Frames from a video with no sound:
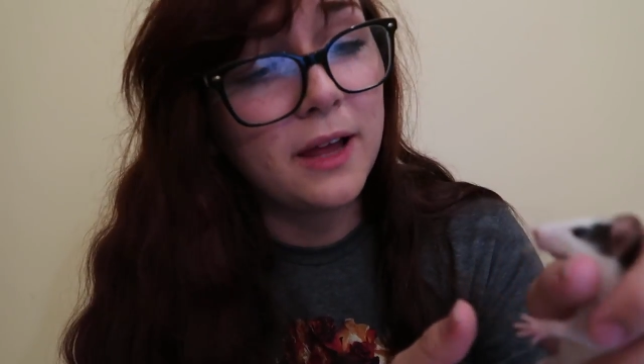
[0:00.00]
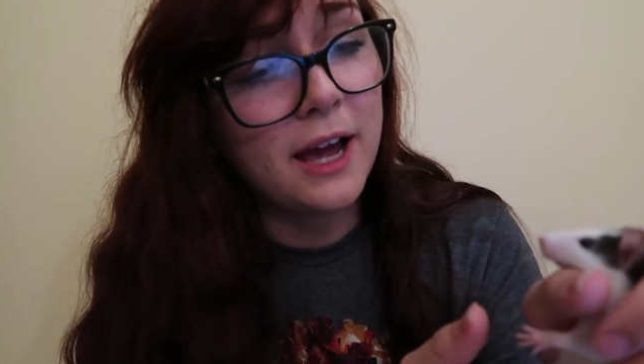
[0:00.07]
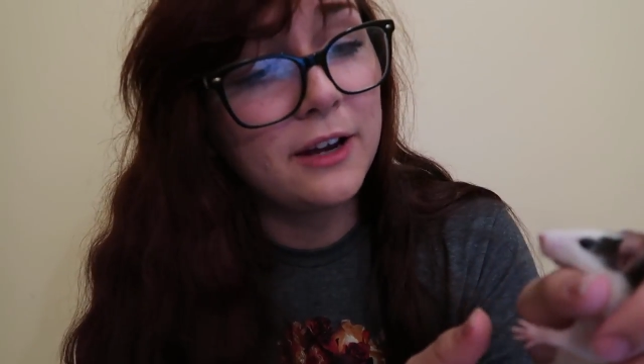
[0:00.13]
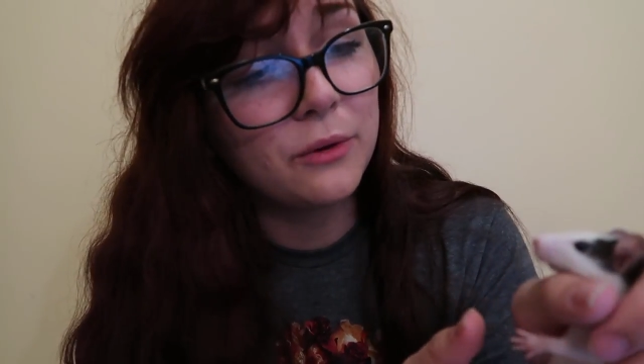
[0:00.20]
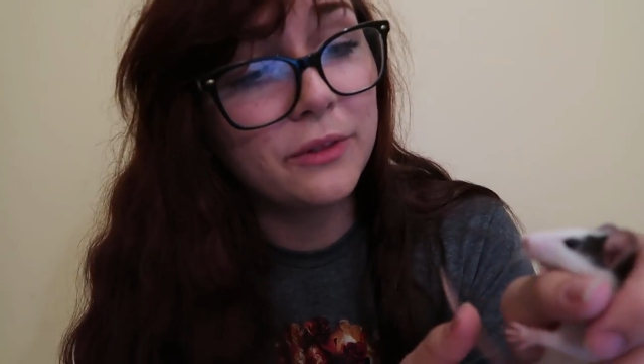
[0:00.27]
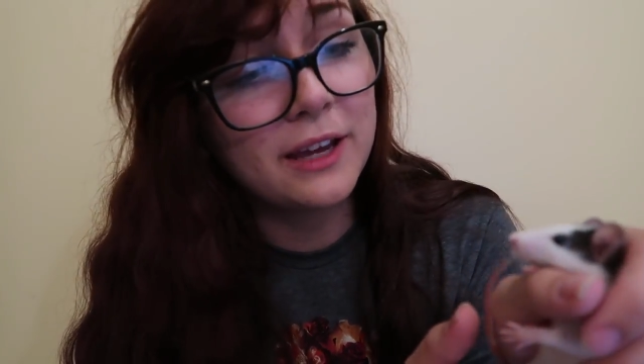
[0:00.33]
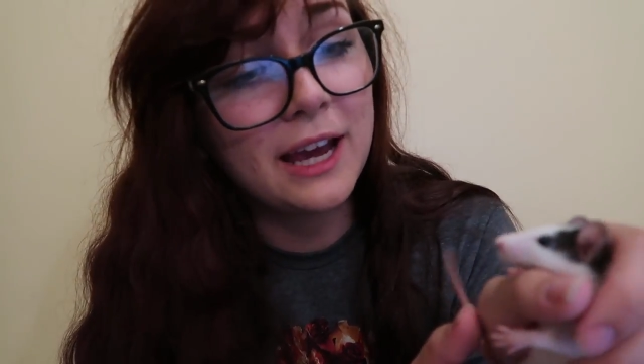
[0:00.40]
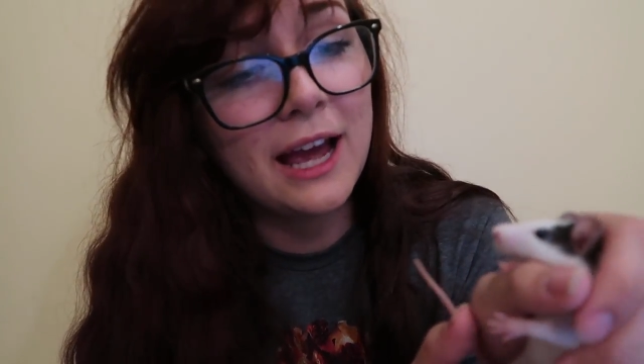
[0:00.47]
I
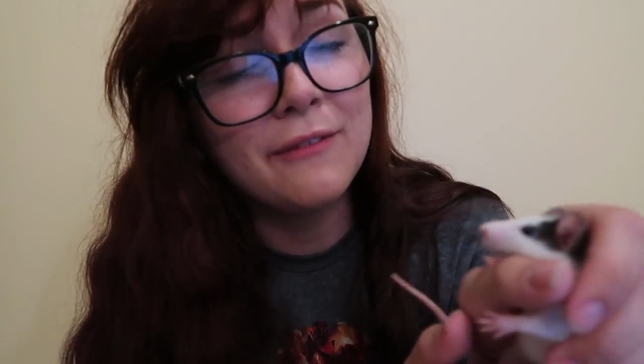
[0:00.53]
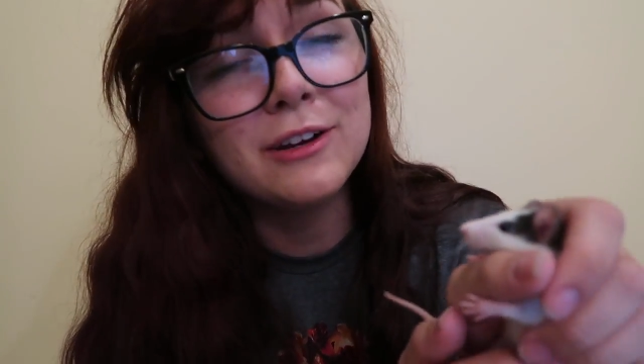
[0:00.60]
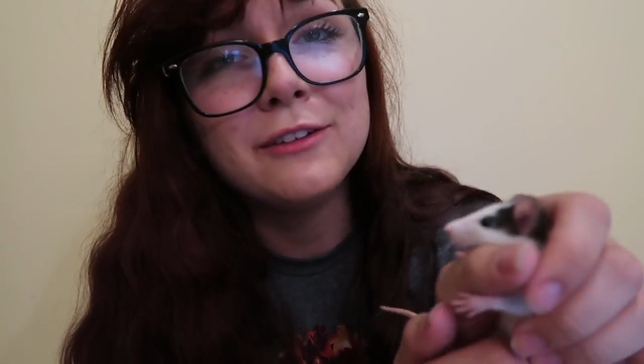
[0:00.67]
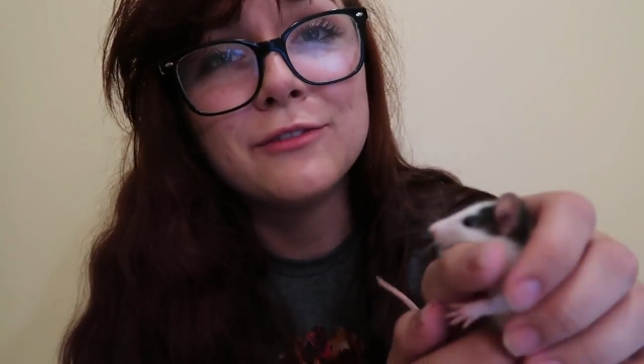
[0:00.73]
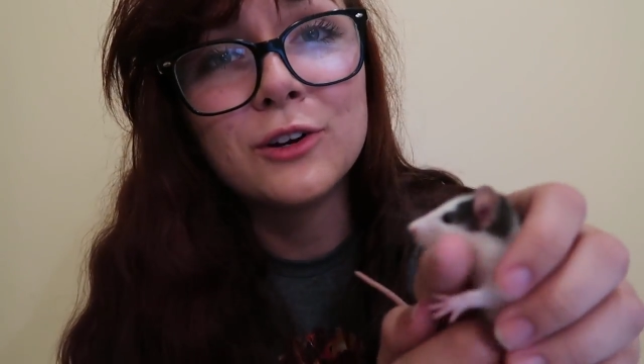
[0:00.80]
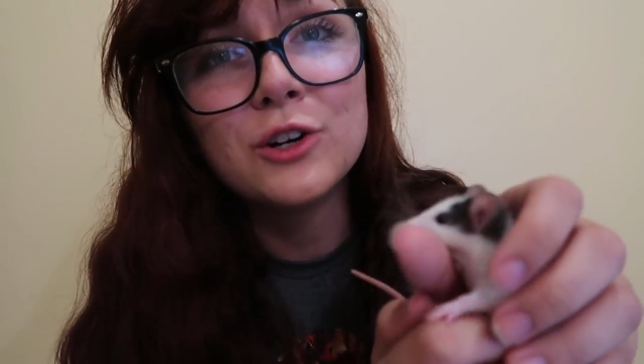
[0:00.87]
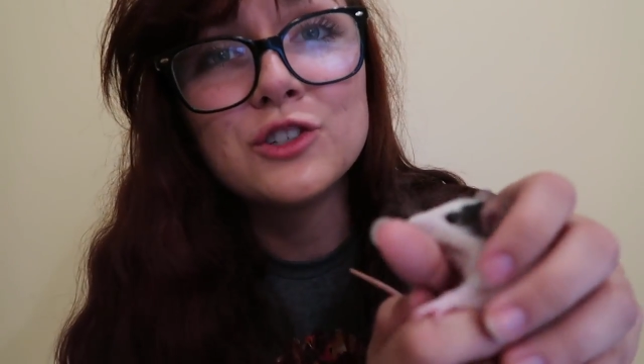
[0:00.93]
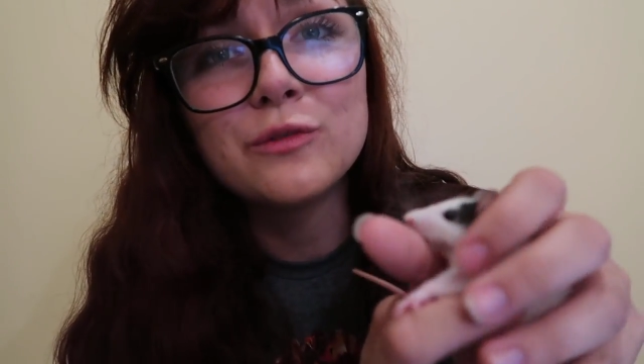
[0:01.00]
don't think I have any
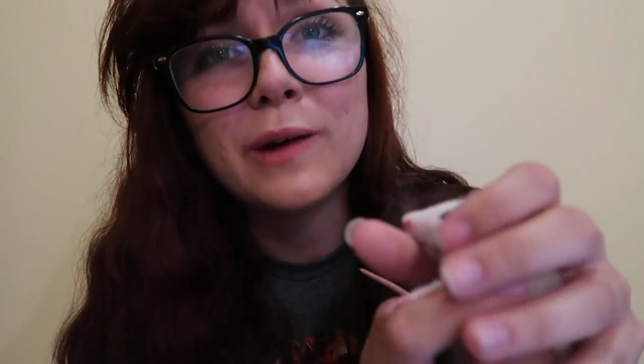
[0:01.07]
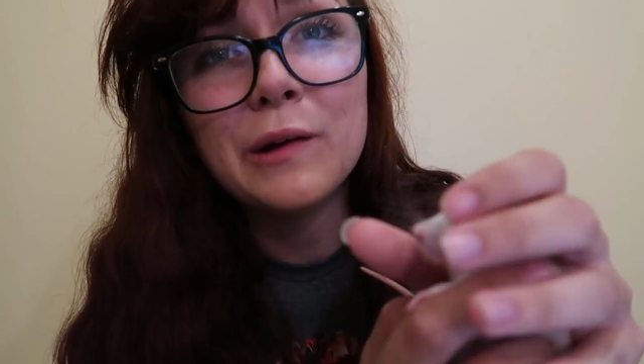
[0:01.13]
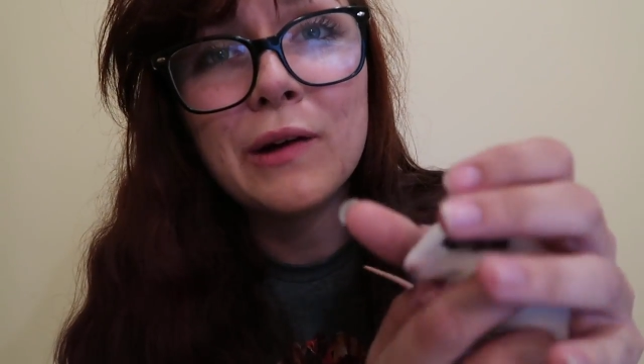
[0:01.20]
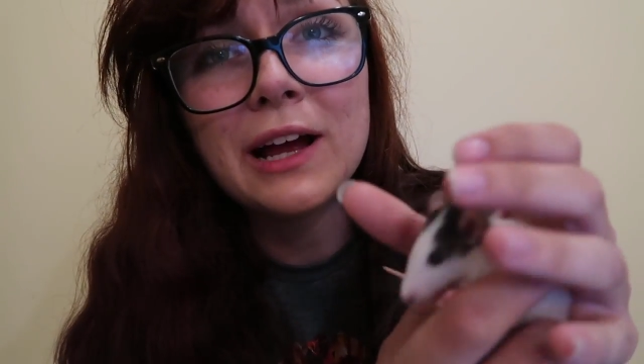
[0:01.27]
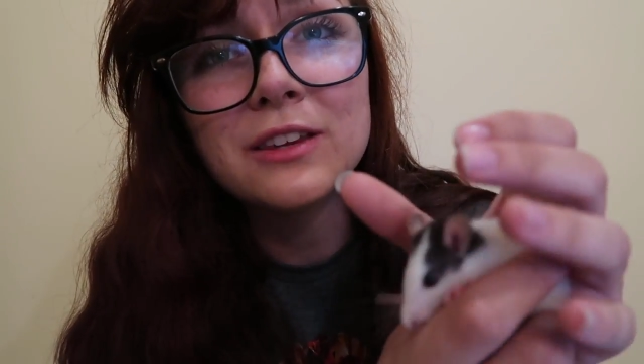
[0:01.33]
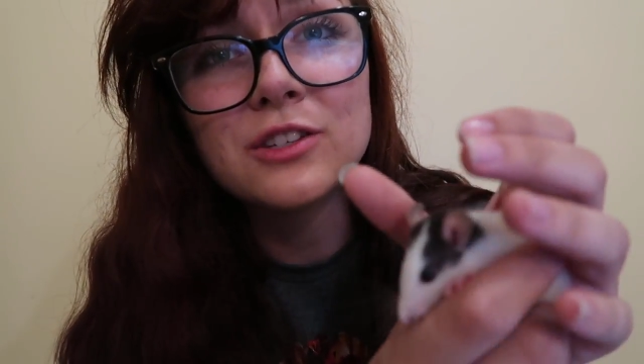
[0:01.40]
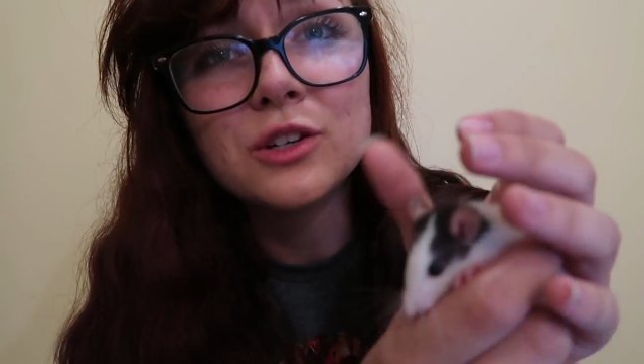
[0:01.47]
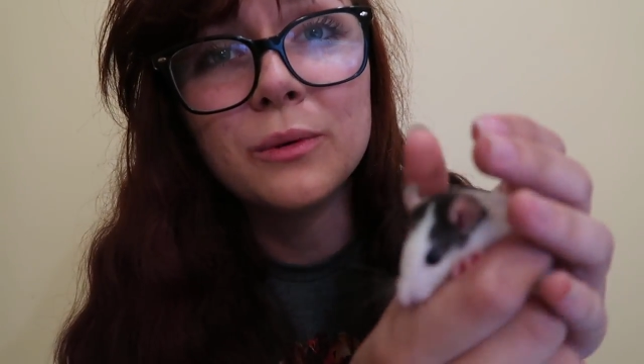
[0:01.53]
footage of my rats